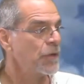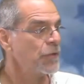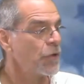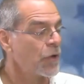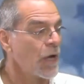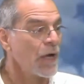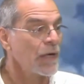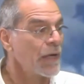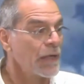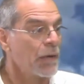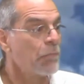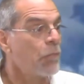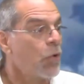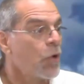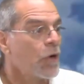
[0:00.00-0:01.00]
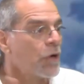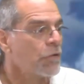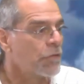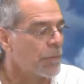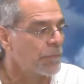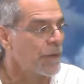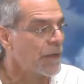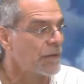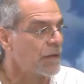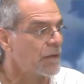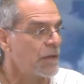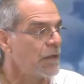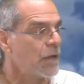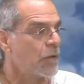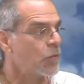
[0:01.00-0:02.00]
You can't get a more corrupt
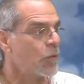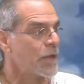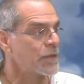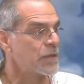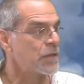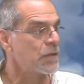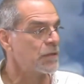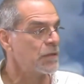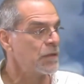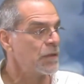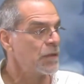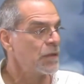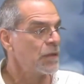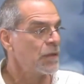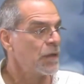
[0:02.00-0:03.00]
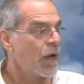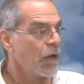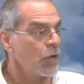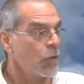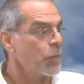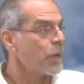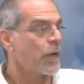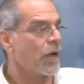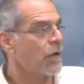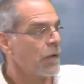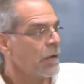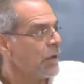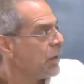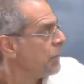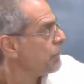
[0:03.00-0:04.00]
entity than WASA. And look, we cut.